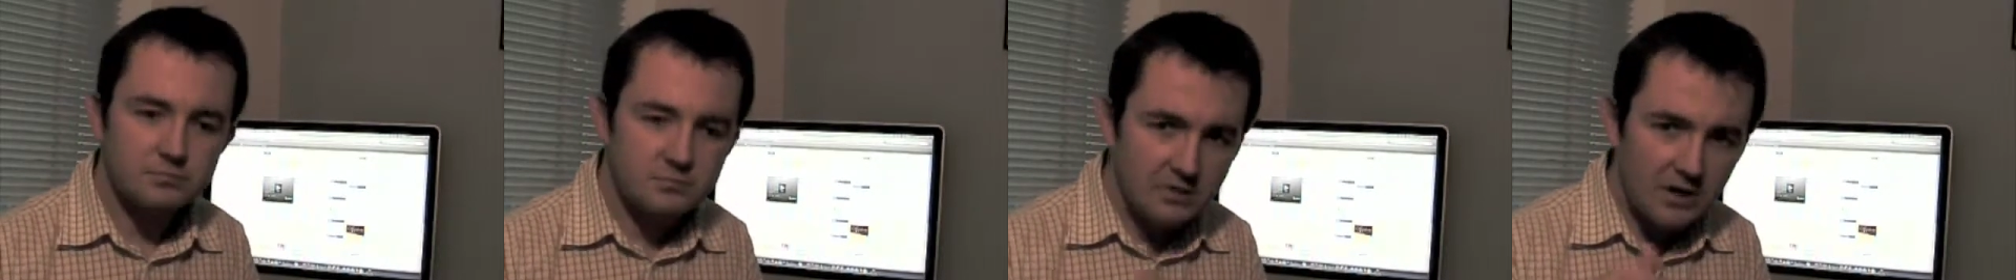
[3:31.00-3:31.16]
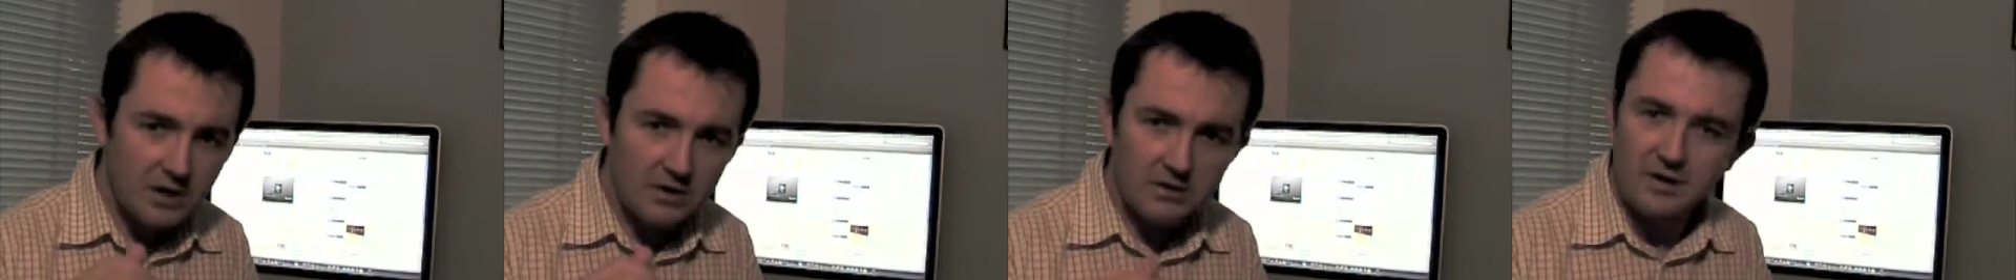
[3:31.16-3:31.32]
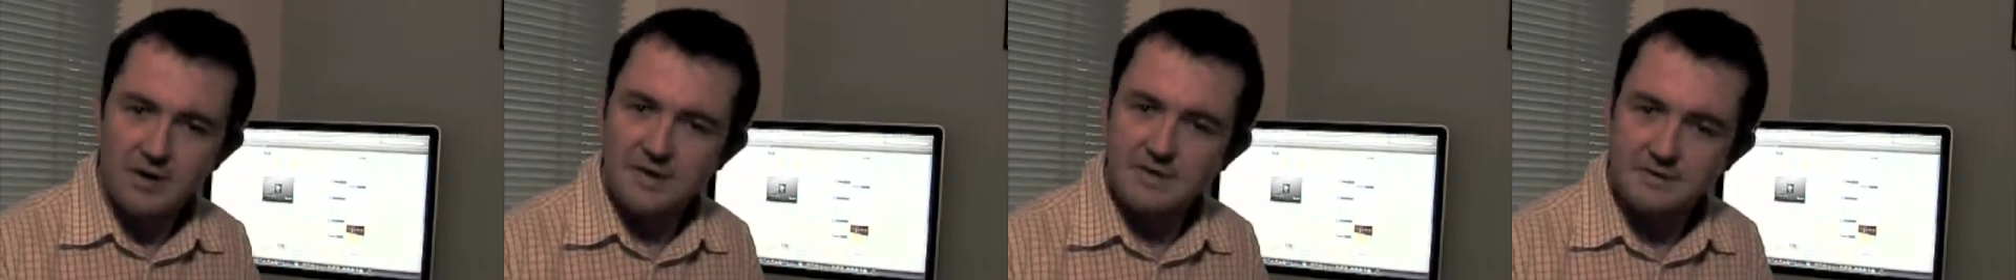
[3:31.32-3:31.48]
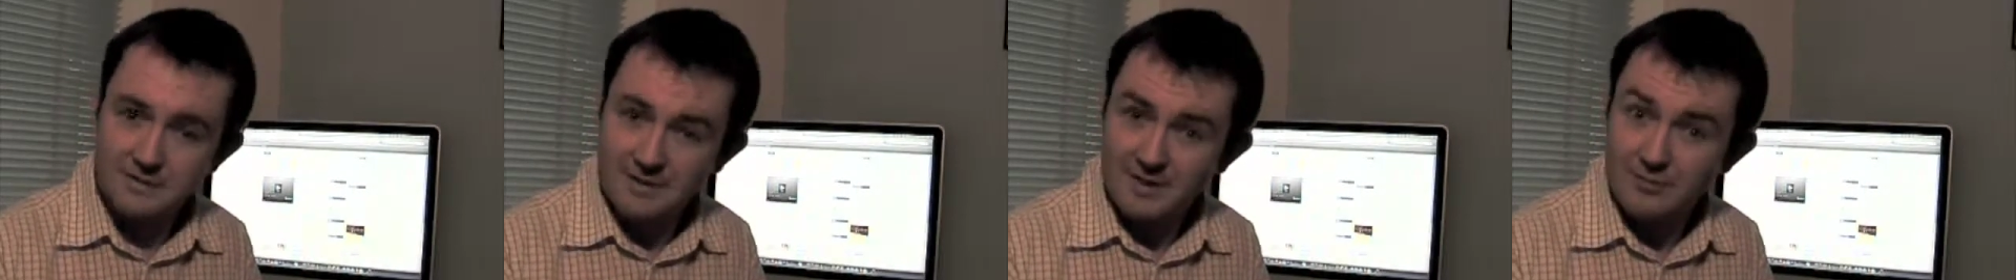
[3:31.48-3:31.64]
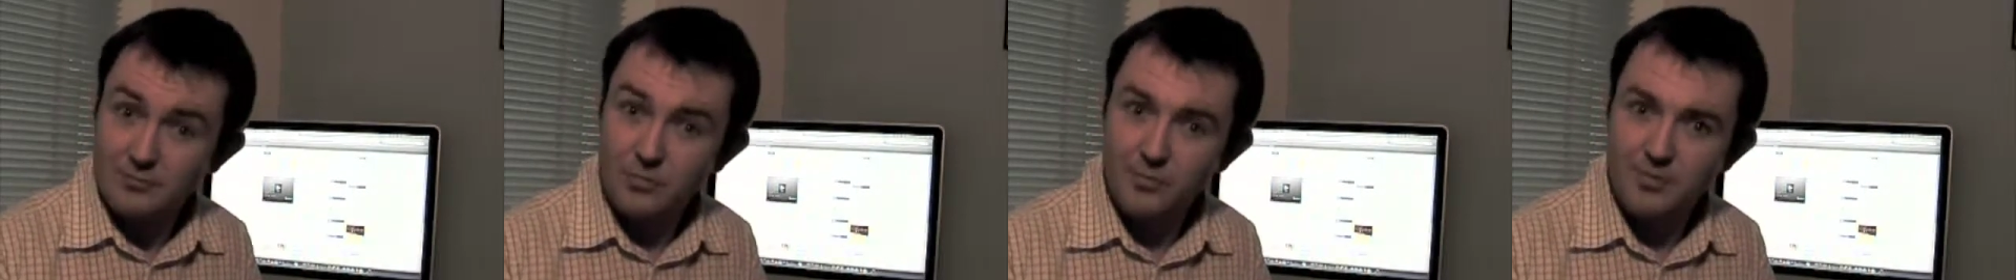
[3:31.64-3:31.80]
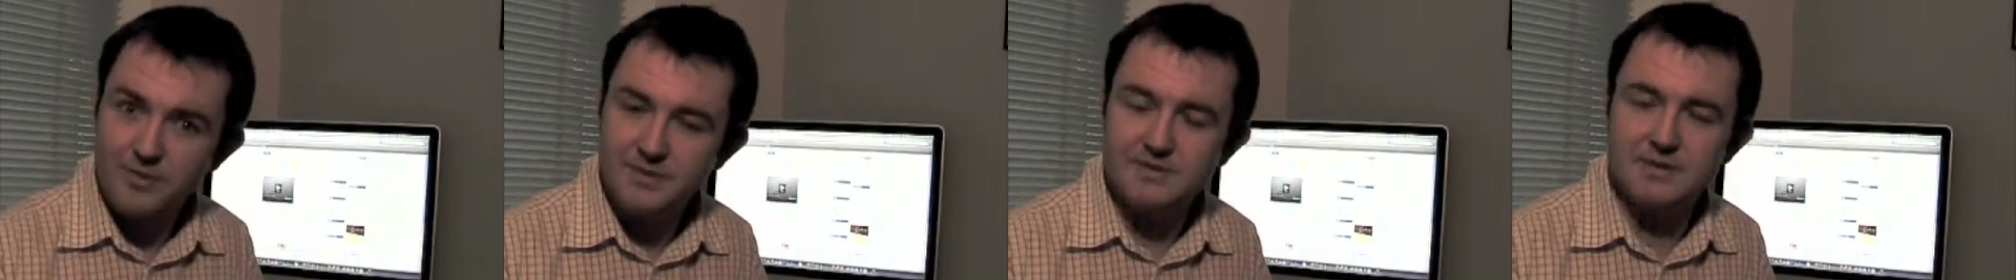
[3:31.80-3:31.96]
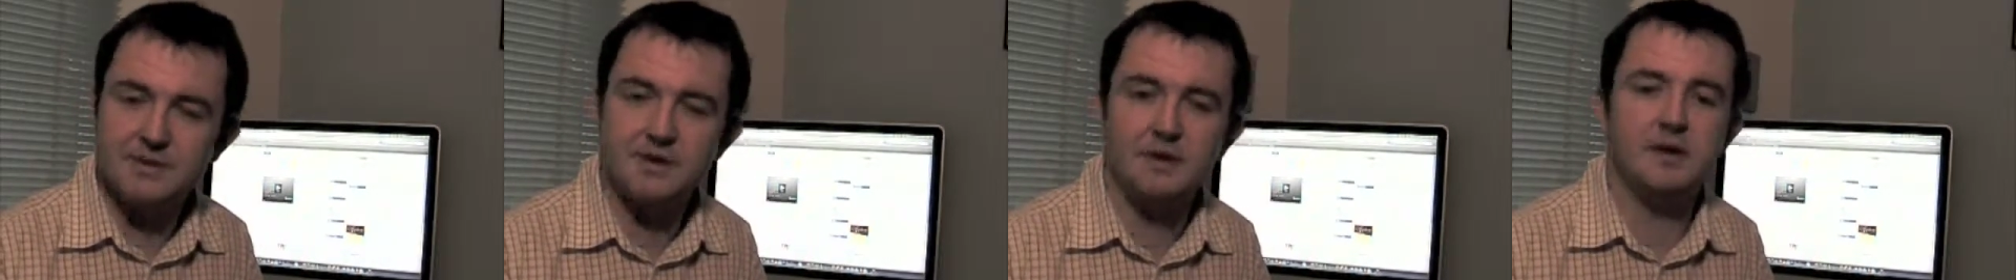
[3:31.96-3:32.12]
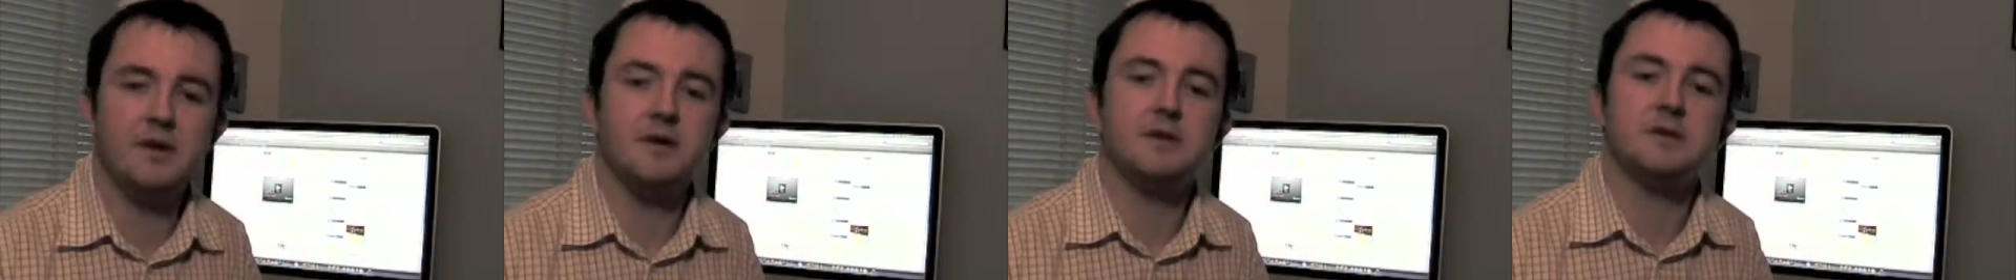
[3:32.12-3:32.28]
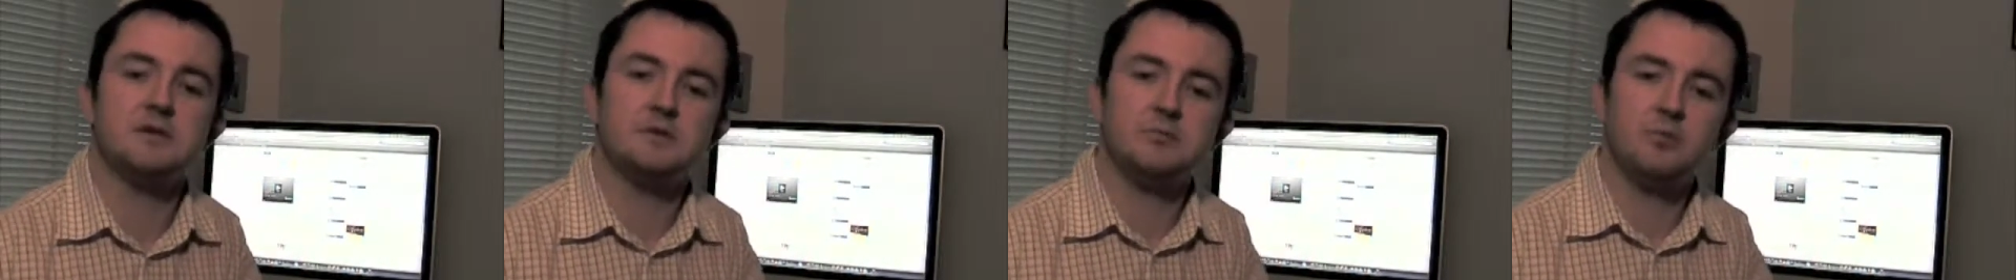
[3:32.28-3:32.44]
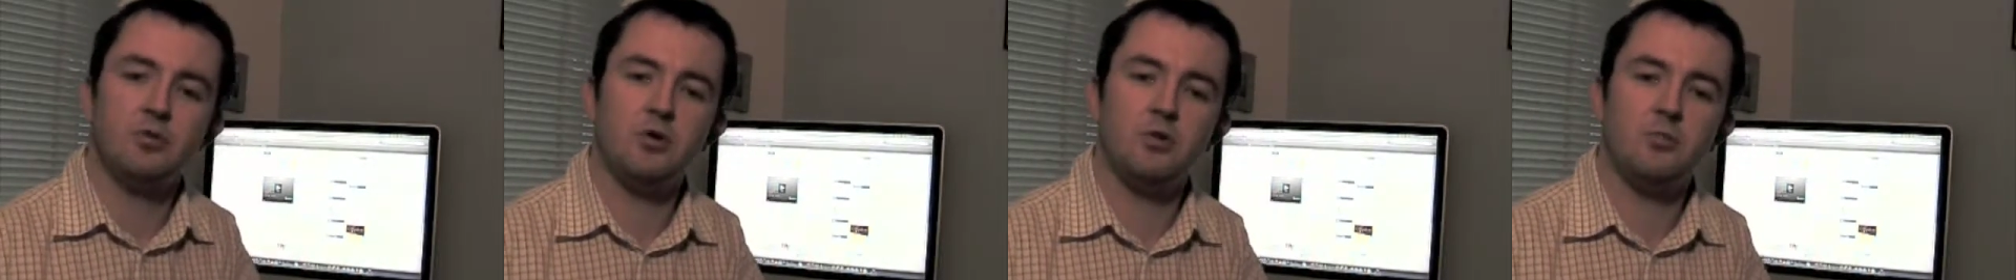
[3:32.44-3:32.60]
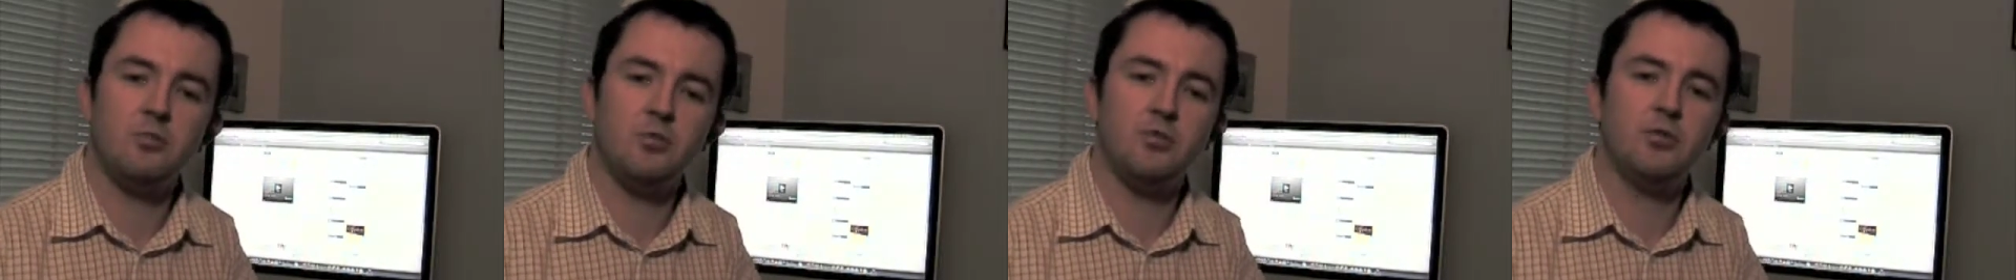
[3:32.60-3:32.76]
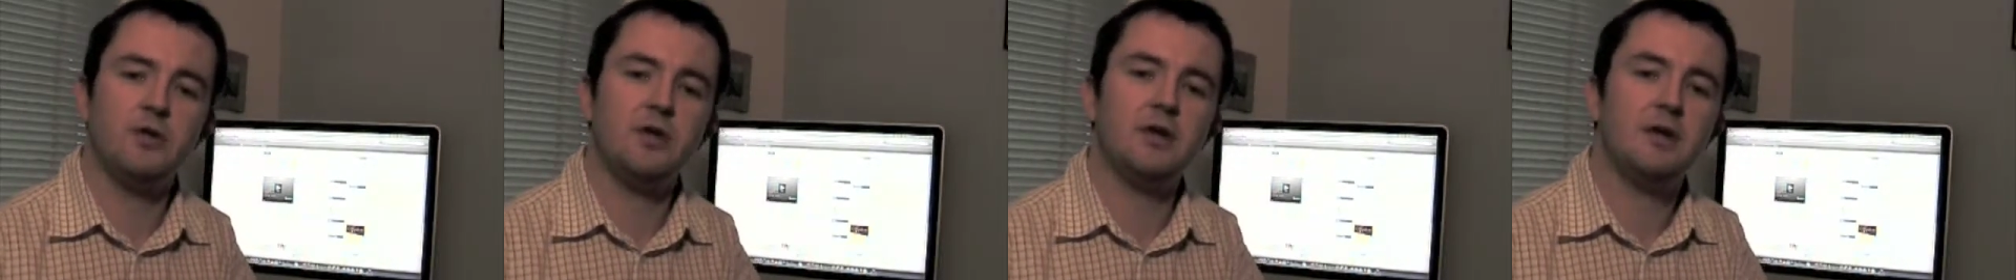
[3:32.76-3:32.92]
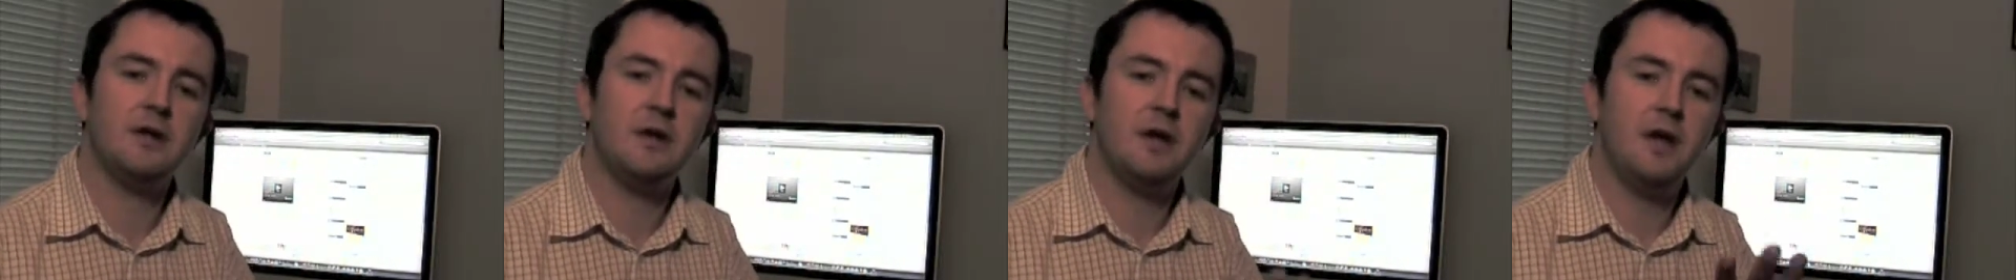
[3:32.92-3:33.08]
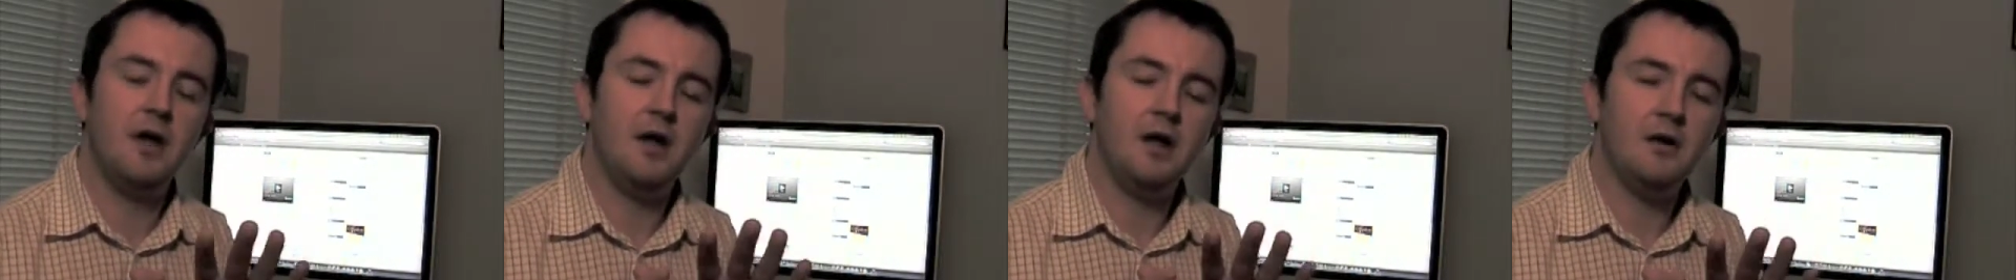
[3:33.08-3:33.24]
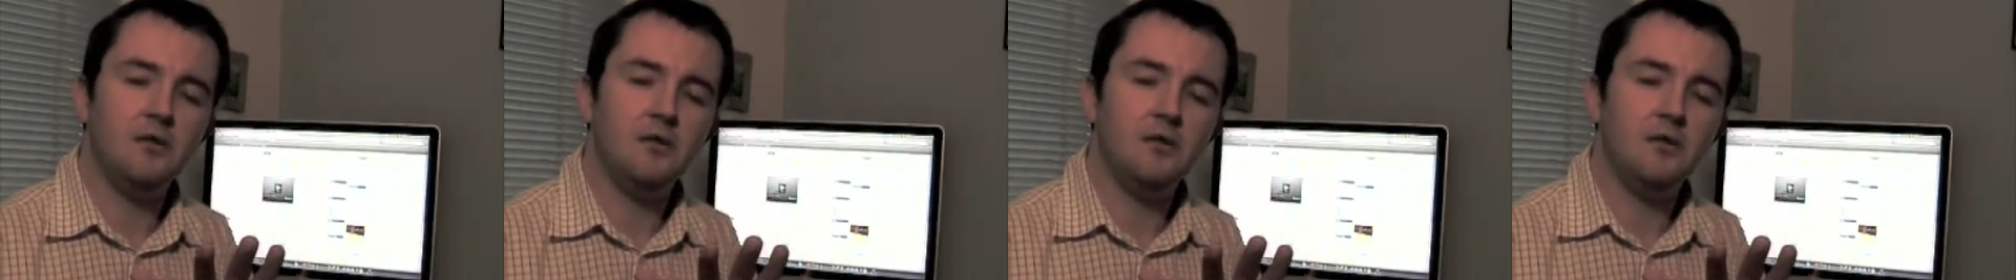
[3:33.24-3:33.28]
Okay, so that would be tonight. Tomorrow morning,